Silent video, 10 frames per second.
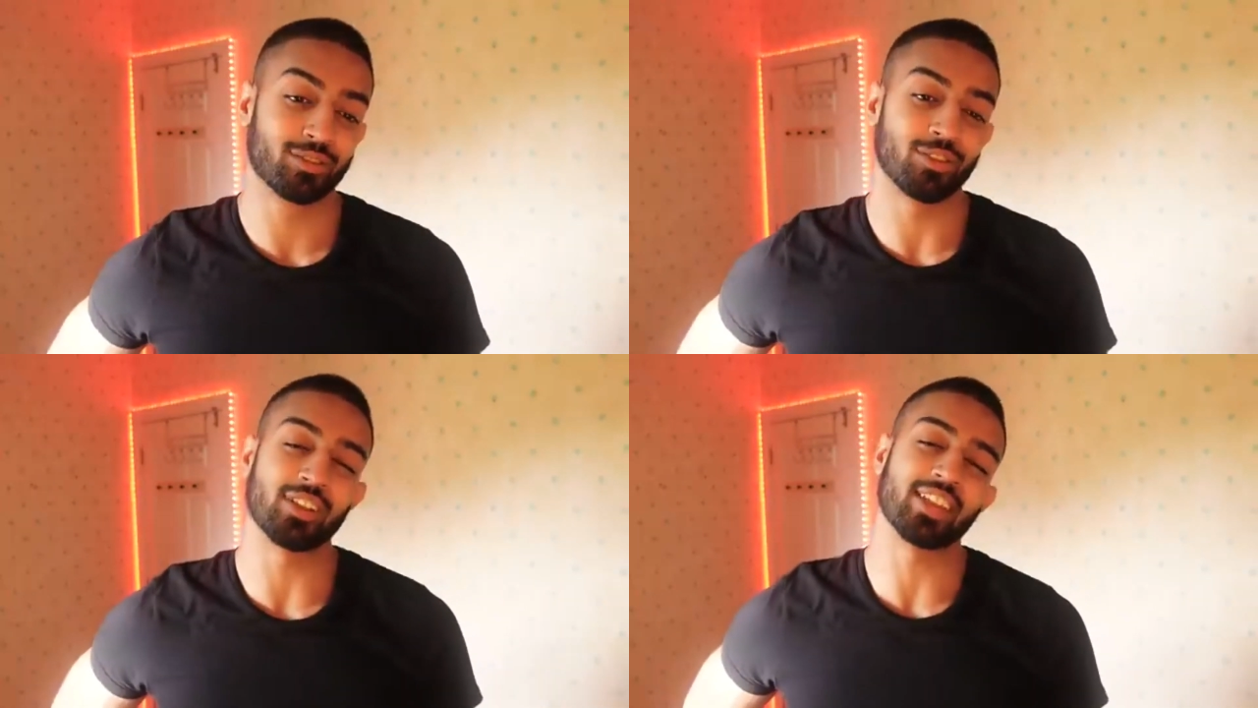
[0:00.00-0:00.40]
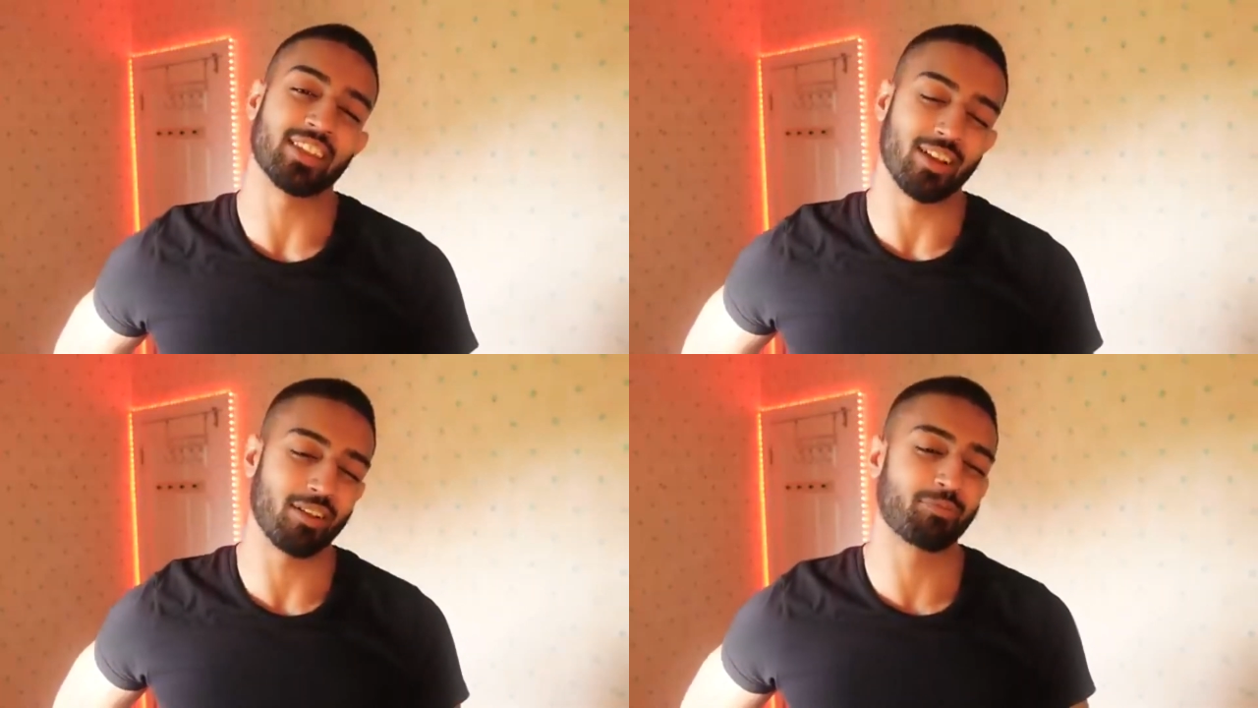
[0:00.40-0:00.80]
not ten
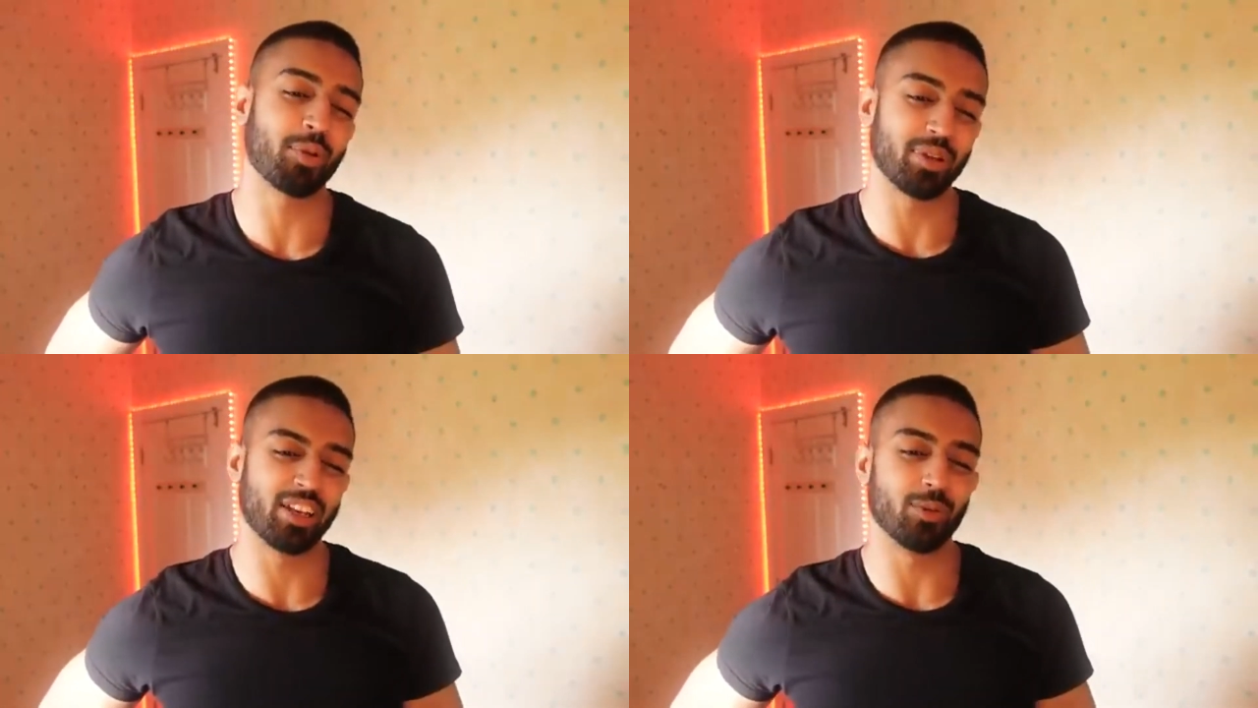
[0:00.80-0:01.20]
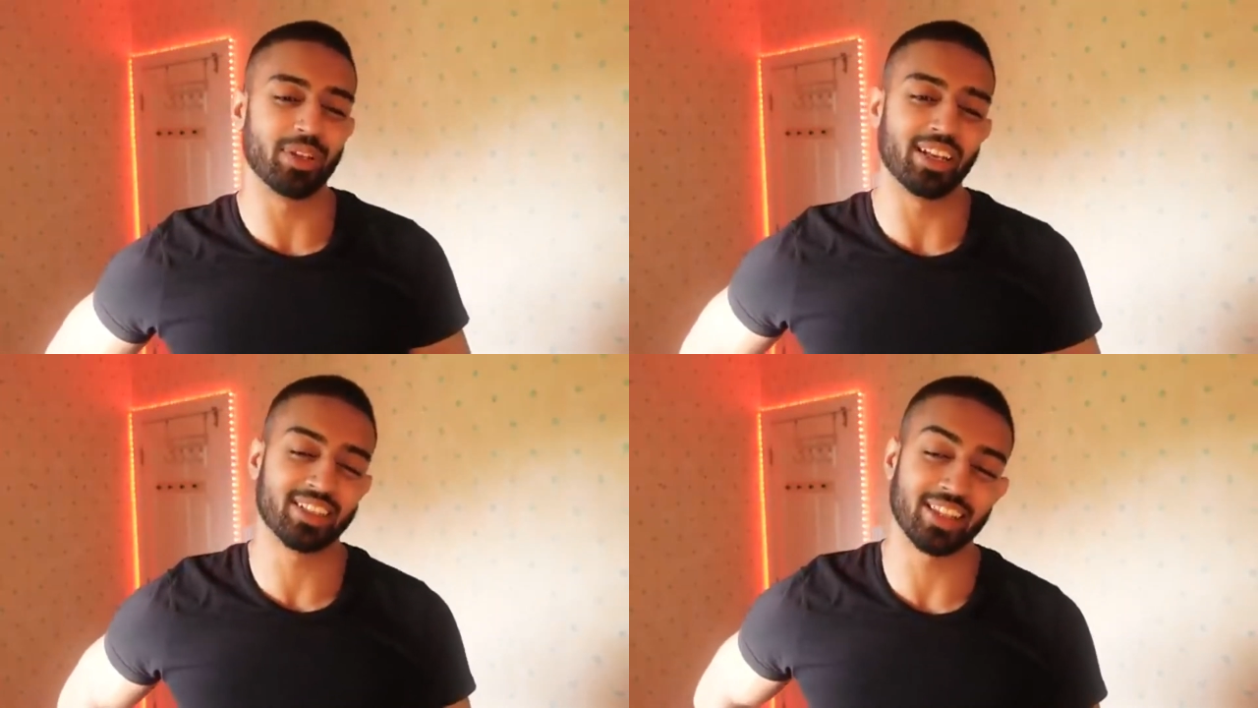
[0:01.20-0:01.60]
thousand, probably a little
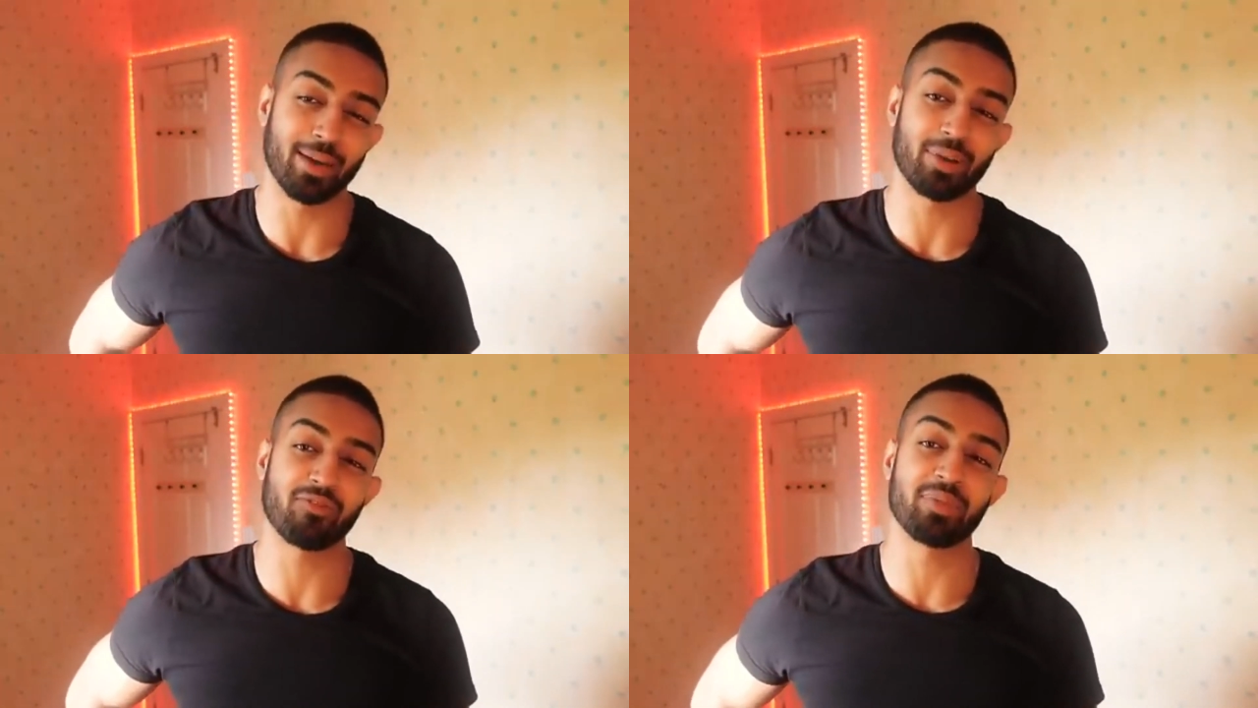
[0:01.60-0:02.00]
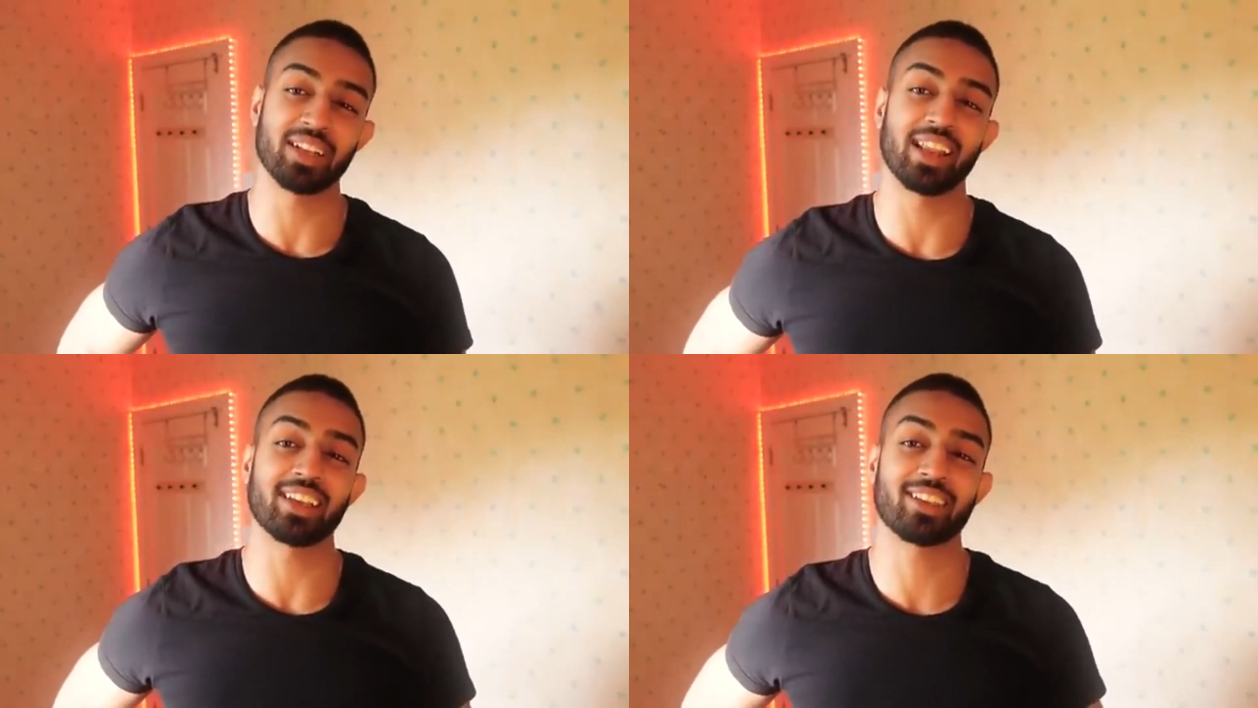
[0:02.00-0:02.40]
bit less than that, but I've
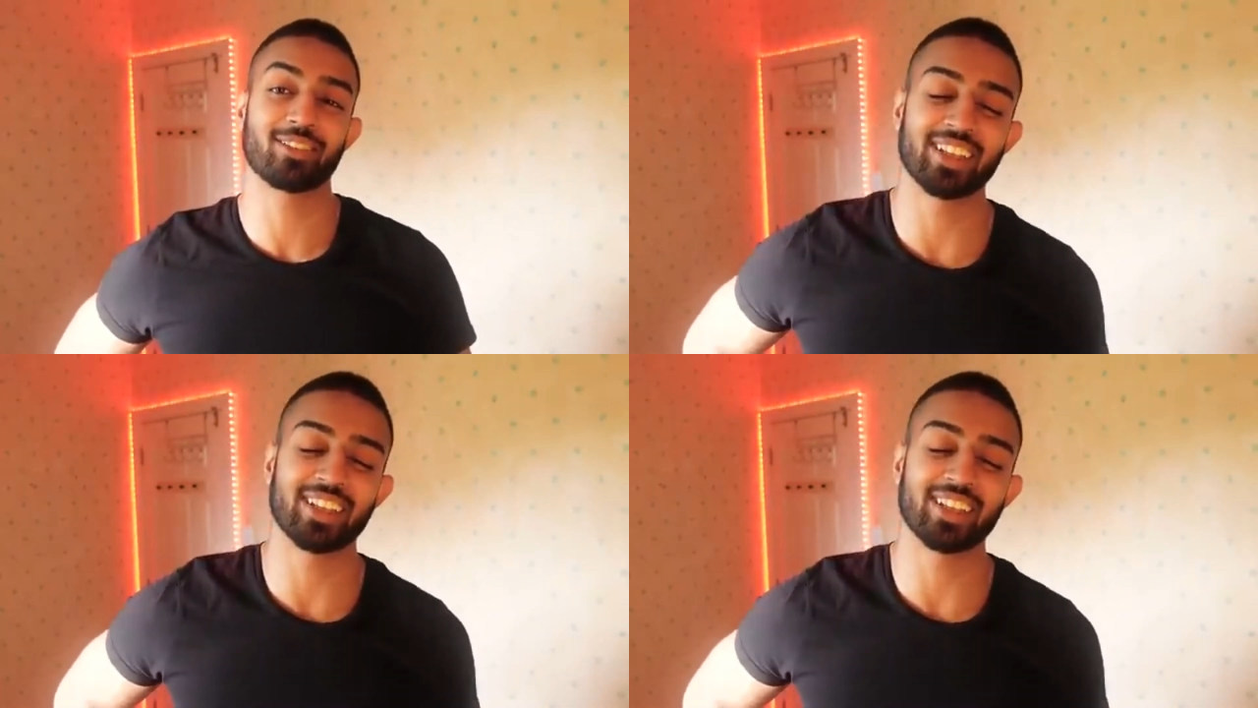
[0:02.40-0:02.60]
made like,